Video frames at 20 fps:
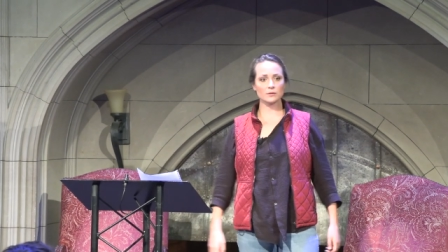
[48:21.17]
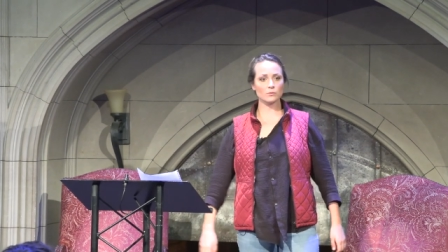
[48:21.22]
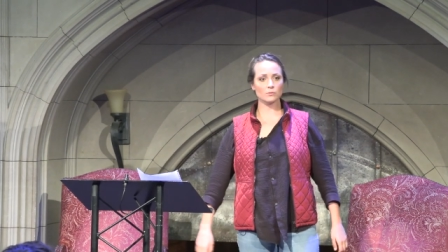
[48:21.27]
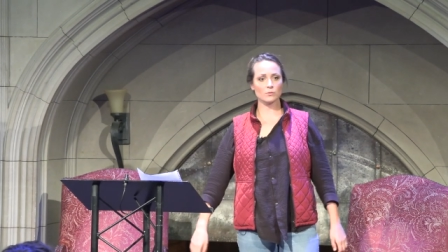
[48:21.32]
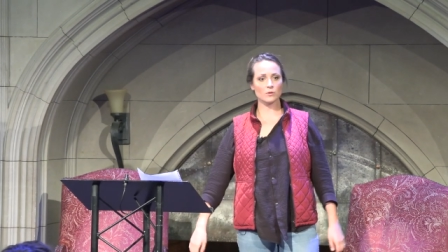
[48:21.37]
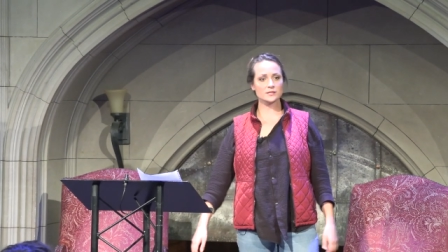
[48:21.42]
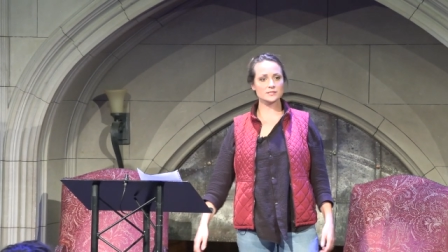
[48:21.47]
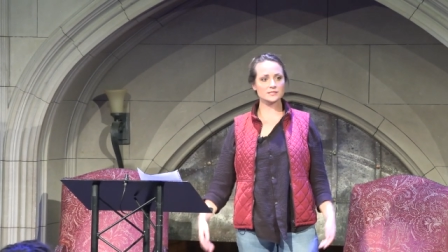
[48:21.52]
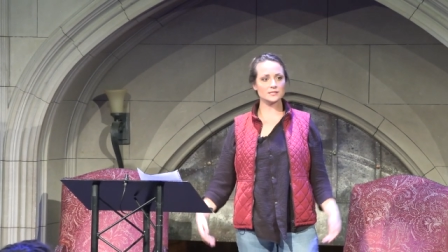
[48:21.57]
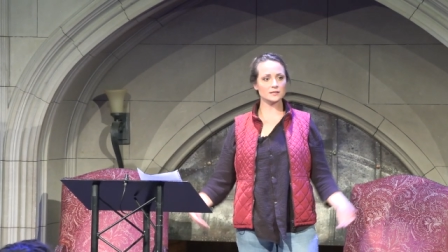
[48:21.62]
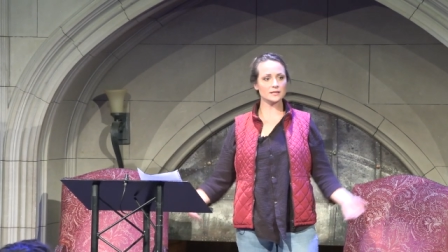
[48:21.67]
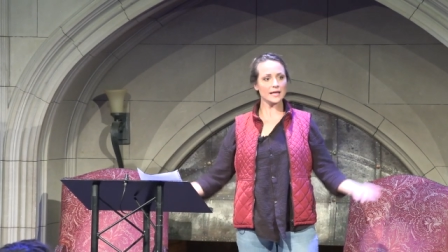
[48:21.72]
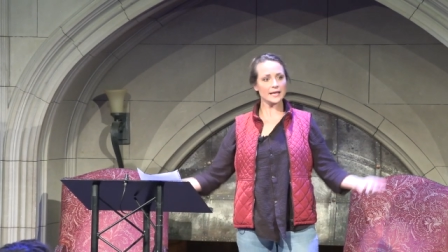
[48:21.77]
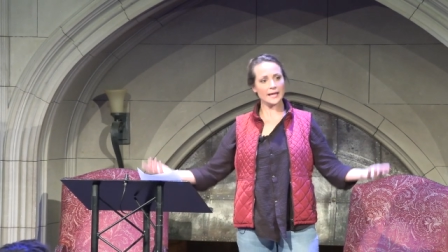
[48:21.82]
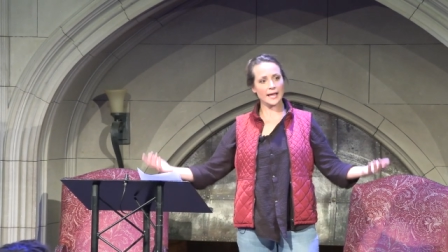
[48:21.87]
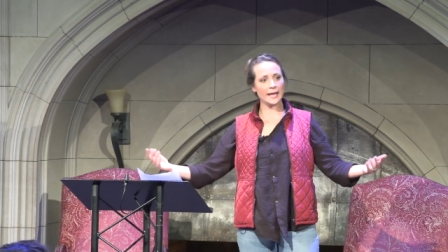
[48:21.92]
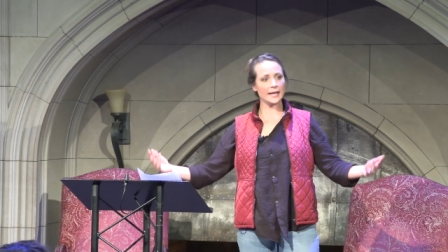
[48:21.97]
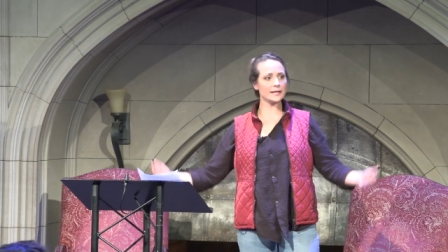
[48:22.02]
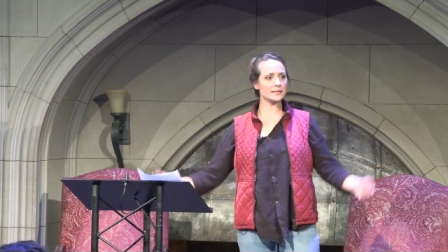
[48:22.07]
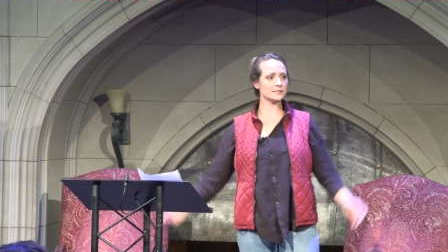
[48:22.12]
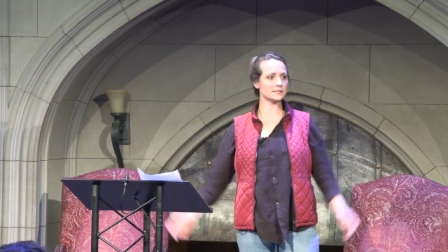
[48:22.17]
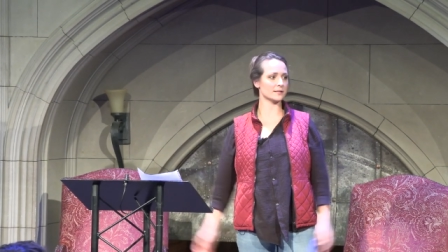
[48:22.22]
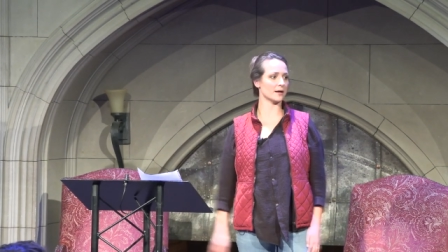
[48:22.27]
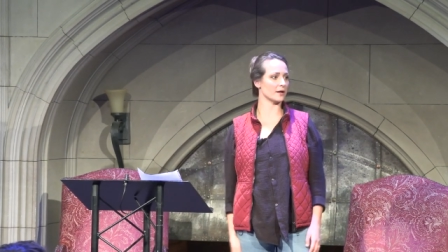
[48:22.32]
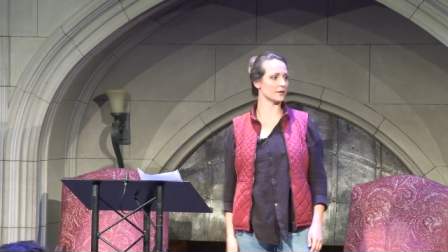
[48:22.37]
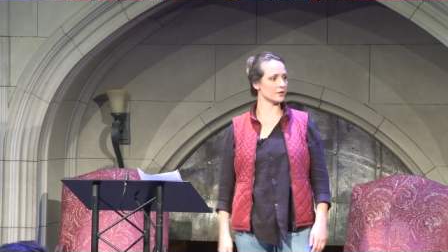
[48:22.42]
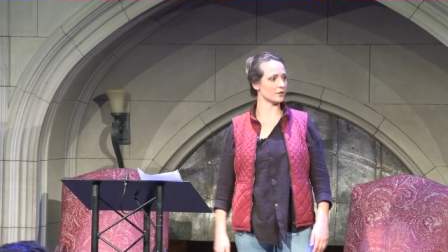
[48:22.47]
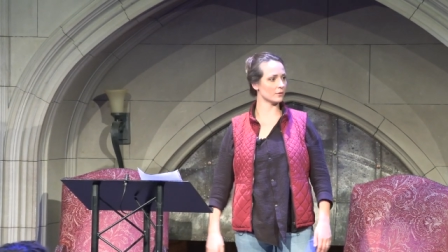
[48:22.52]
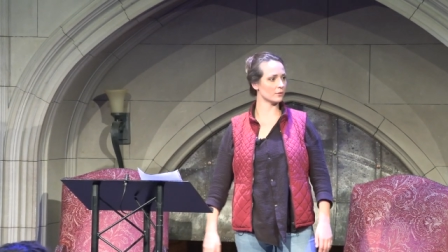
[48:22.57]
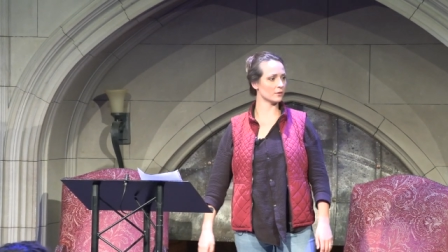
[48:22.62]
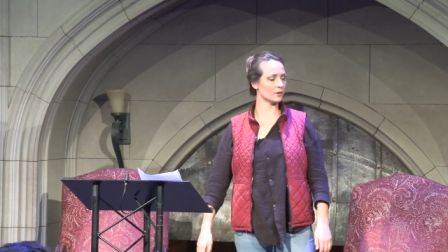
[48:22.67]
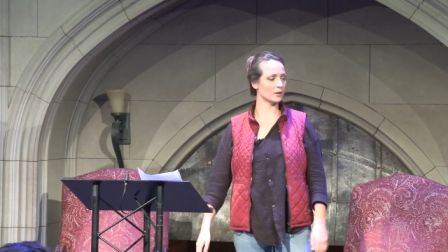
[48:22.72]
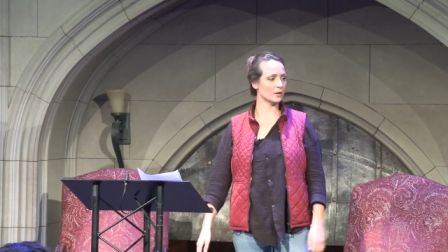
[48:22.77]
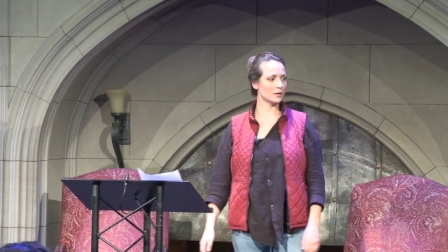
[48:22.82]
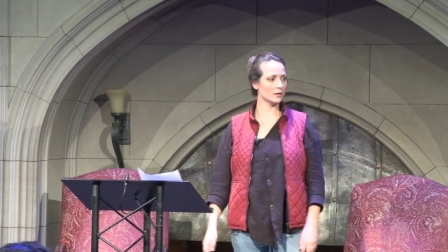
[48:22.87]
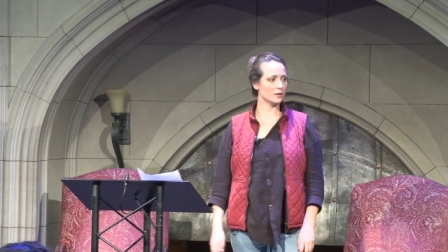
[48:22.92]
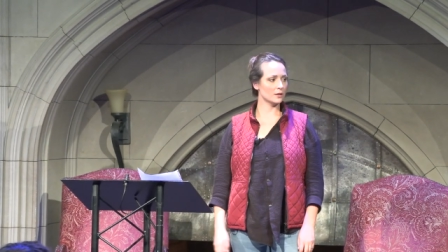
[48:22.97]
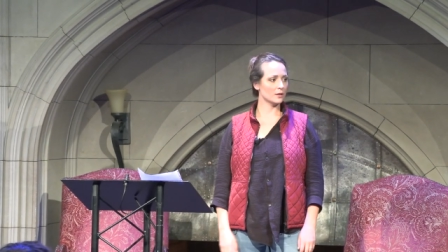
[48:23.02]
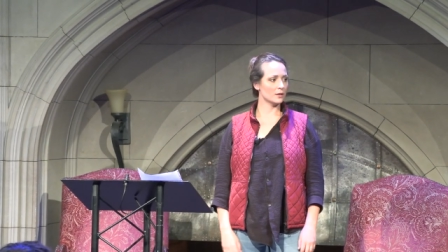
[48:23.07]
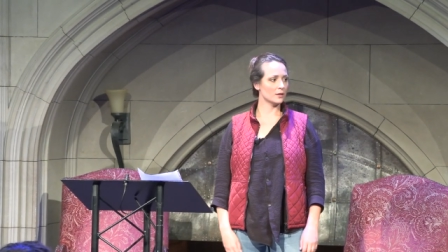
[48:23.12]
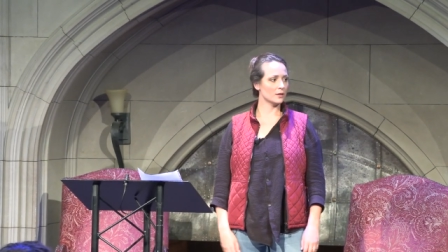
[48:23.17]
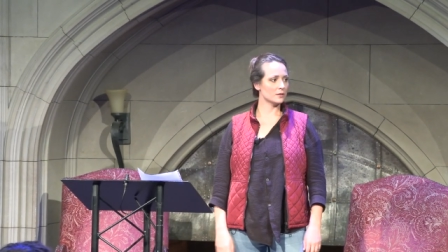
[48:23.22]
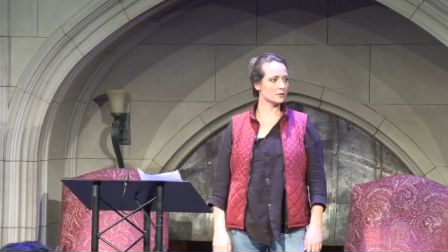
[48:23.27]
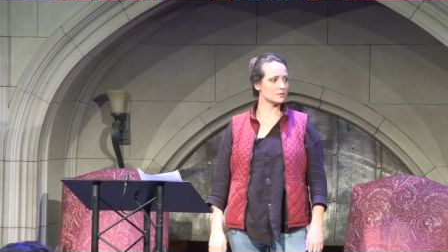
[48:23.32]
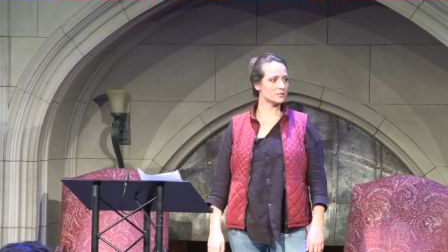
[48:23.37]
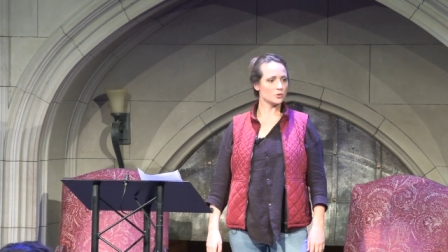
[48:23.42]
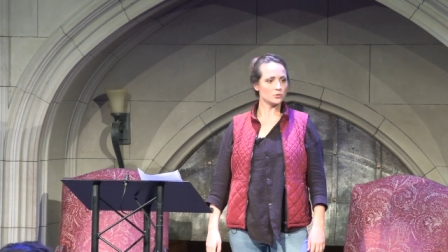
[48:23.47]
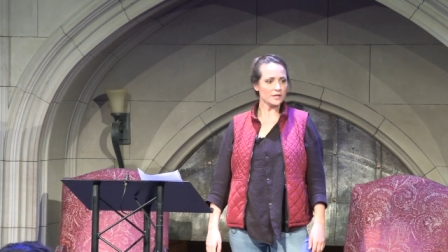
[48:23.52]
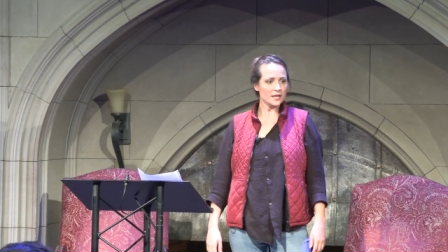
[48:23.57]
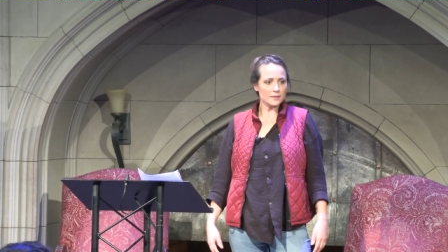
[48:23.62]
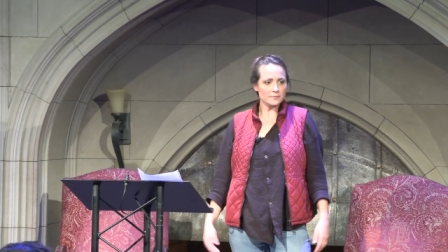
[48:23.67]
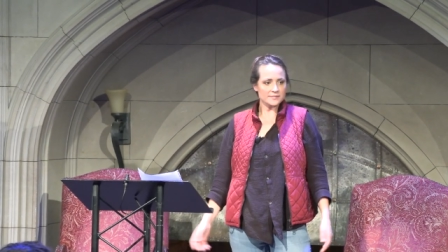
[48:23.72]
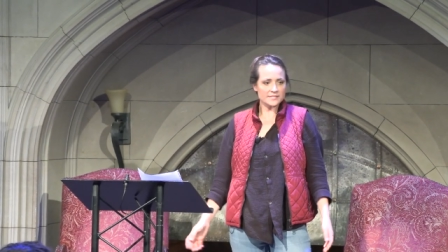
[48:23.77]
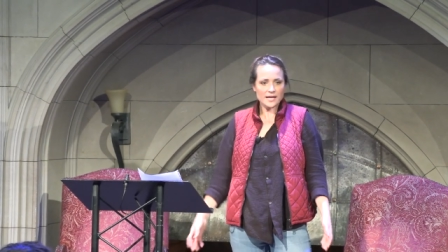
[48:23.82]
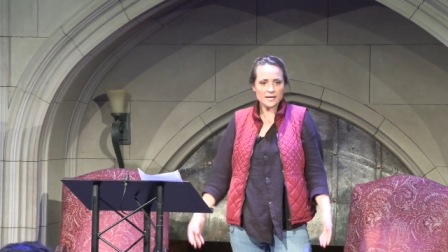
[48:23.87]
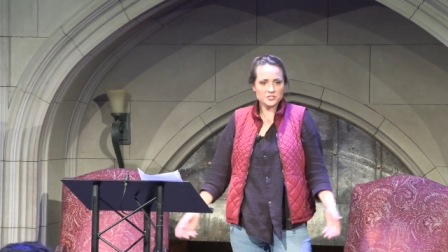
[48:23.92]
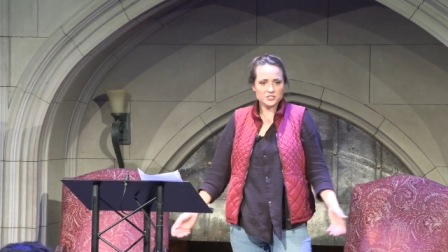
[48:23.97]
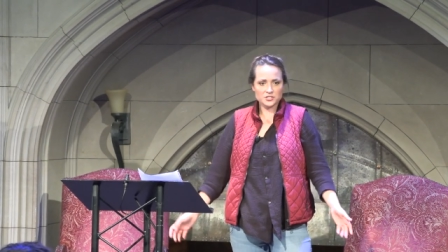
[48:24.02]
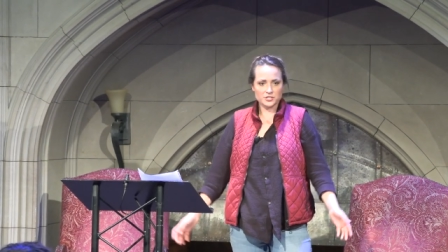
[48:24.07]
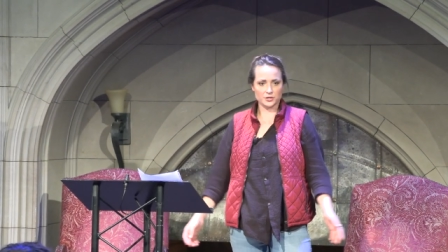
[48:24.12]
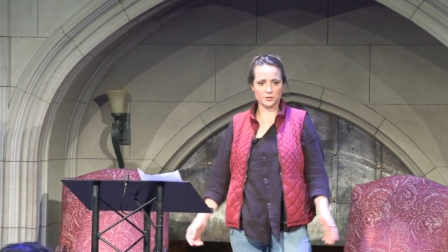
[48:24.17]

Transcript: wants to lay hands on you. Don't let him touch